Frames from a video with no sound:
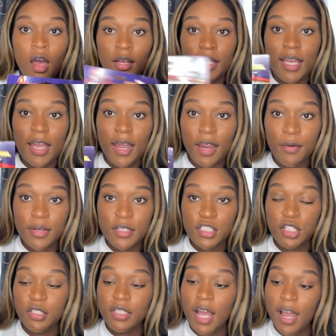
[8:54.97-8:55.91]

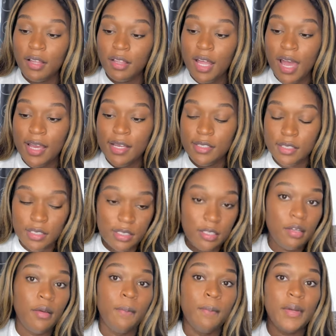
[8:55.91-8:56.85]
character nightlights.
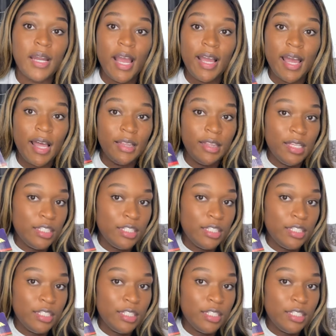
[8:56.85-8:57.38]
But I got